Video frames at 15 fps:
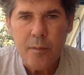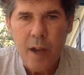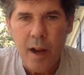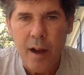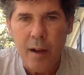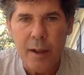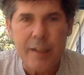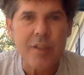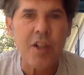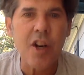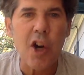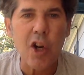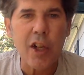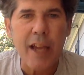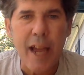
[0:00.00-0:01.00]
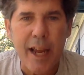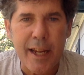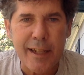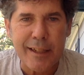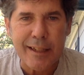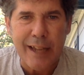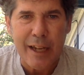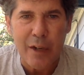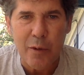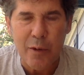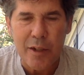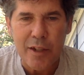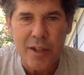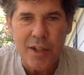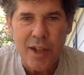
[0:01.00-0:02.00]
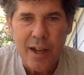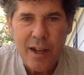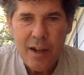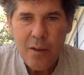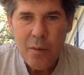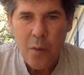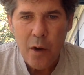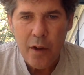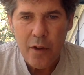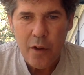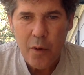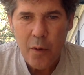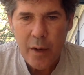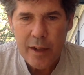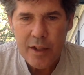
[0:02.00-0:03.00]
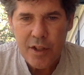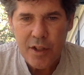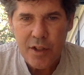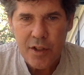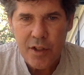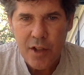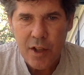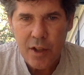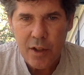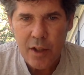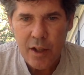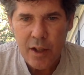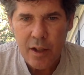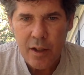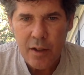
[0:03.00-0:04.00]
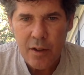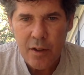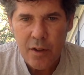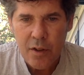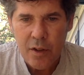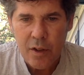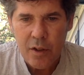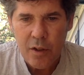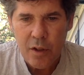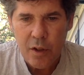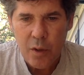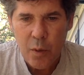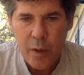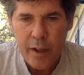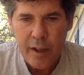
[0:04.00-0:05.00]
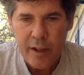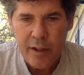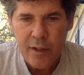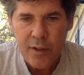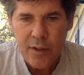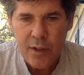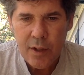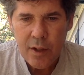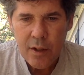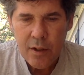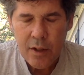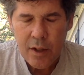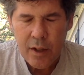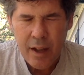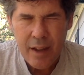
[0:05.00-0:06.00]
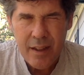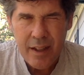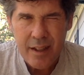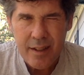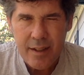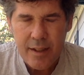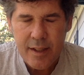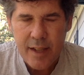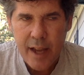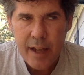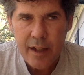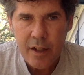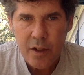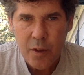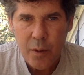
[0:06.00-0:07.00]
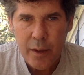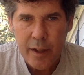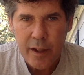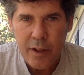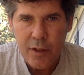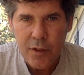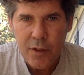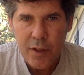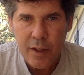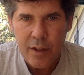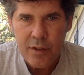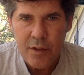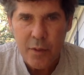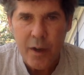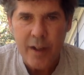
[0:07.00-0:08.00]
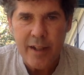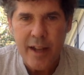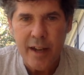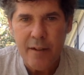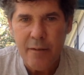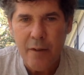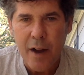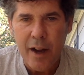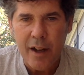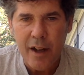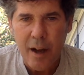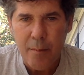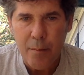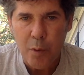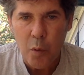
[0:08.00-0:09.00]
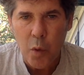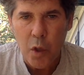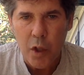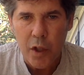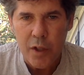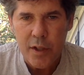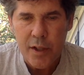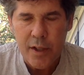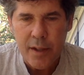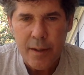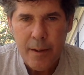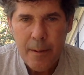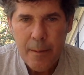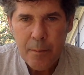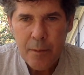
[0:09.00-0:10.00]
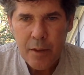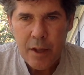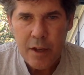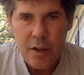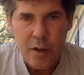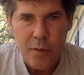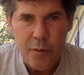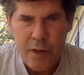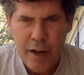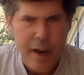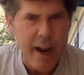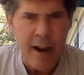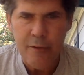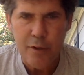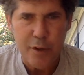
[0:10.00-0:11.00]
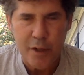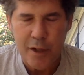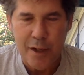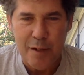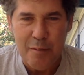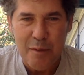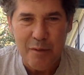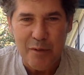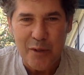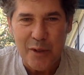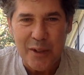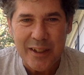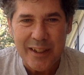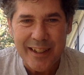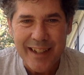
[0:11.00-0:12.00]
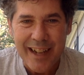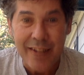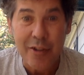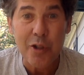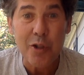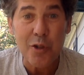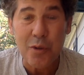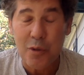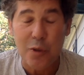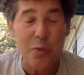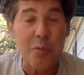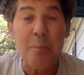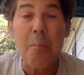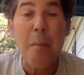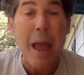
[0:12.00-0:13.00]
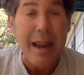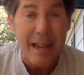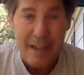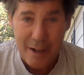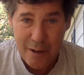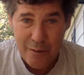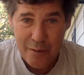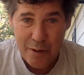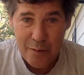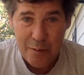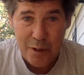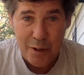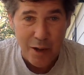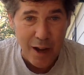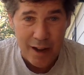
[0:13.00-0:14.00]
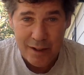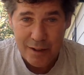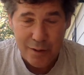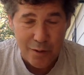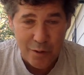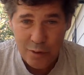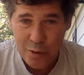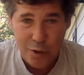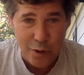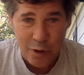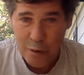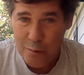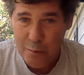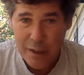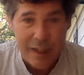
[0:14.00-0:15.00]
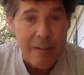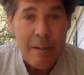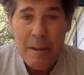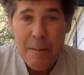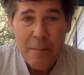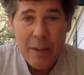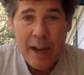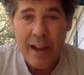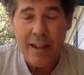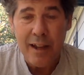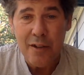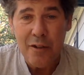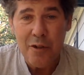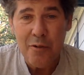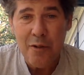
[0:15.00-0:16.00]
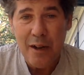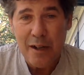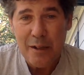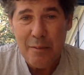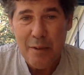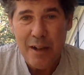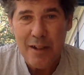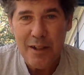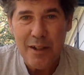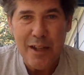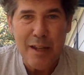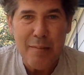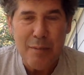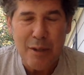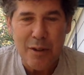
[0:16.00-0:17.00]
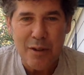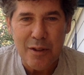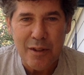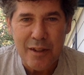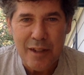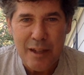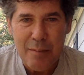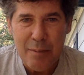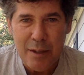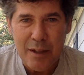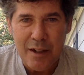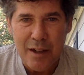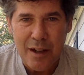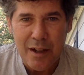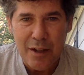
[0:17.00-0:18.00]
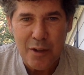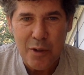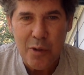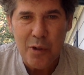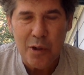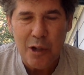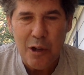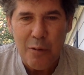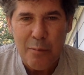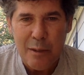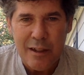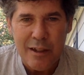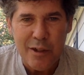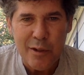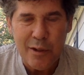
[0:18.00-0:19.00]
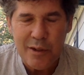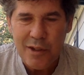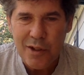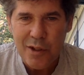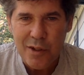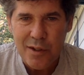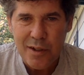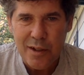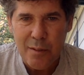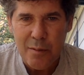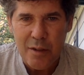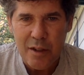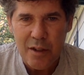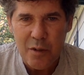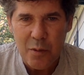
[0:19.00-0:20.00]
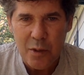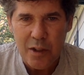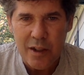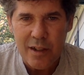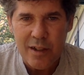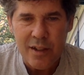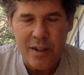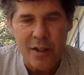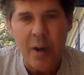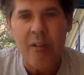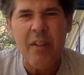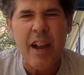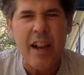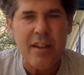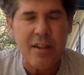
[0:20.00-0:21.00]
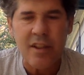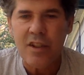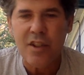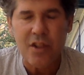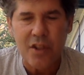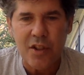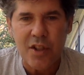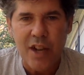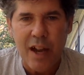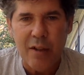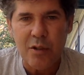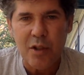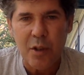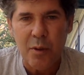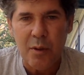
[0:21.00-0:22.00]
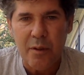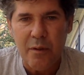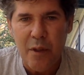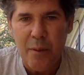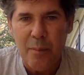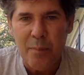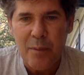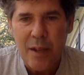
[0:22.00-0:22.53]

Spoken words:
It's an arcane language. One of the questions on the quiz, I think it's the second quiz, is to identify a couple words that you've never seen before, and there's many of them. You're not stupid. I do recommend you keeping Google open, and you can search some of these words. And so I've asked you to search out two of them.